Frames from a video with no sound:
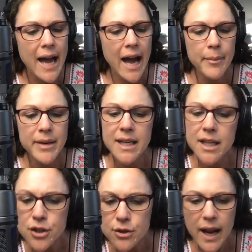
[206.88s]
how many
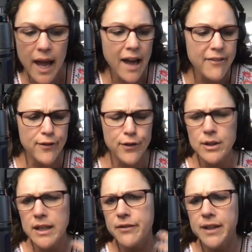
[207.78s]
kids you'd have if
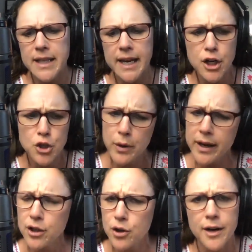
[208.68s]
you'd live in like a
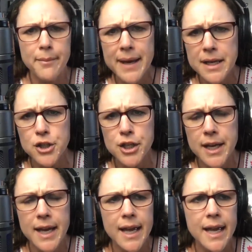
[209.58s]
trailer or a mansion,
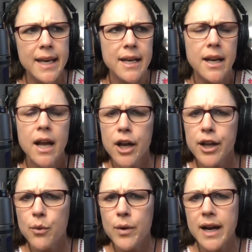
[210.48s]
and,
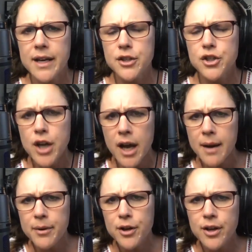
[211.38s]
what kind of
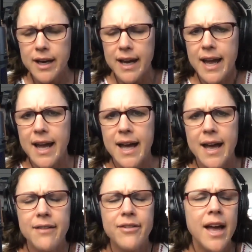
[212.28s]
job are you going to
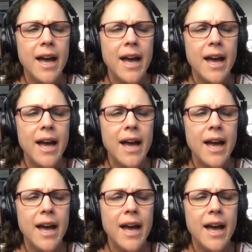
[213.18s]
have?